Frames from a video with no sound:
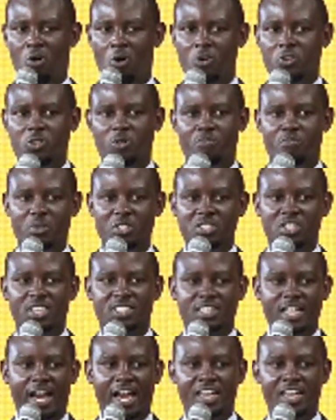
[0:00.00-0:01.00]
or your
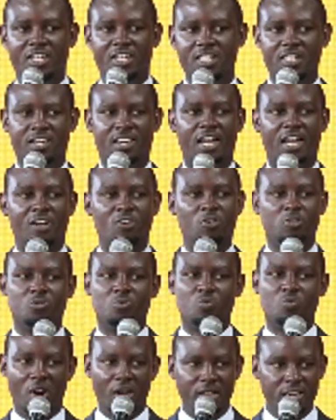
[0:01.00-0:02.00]
business idea
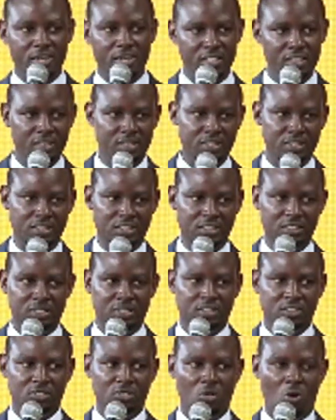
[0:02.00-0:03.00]
cannot work,
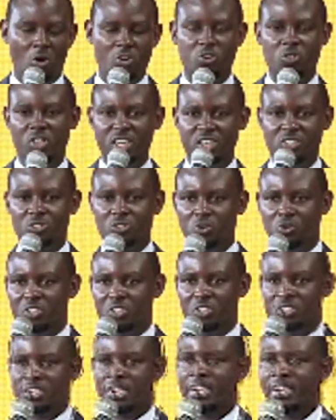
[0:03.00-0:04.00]
or you need to do
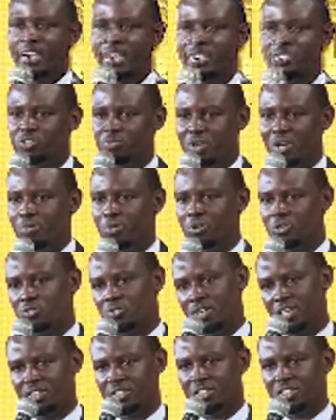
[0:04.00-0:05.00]
this and that to be able
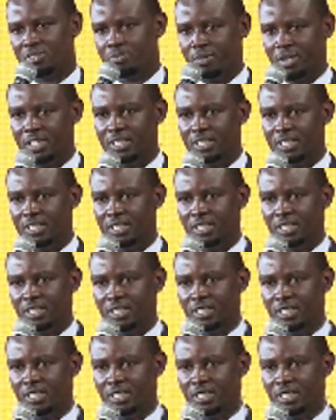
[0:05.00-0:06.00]
to get this money.
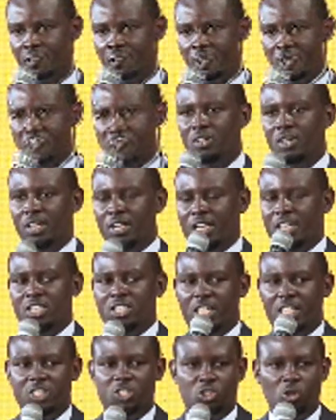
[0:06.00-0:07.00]
But
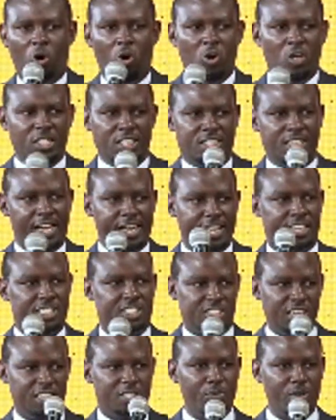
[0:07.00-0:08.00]
there is always an
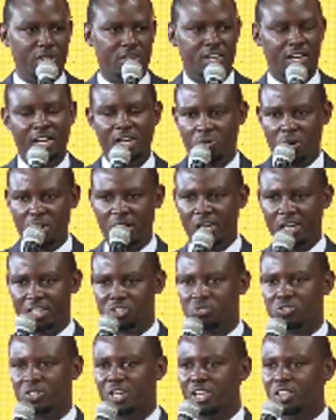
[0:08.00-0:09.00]
excitement and a
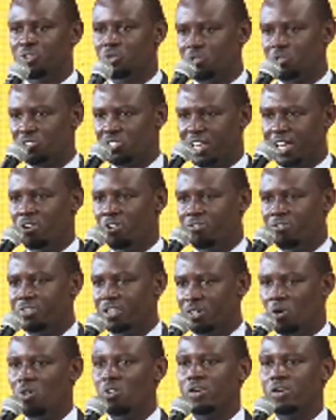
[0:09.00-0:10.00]
quickness to get you to
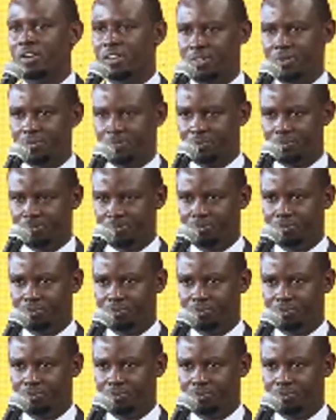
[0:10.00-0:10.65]
sign off the loan.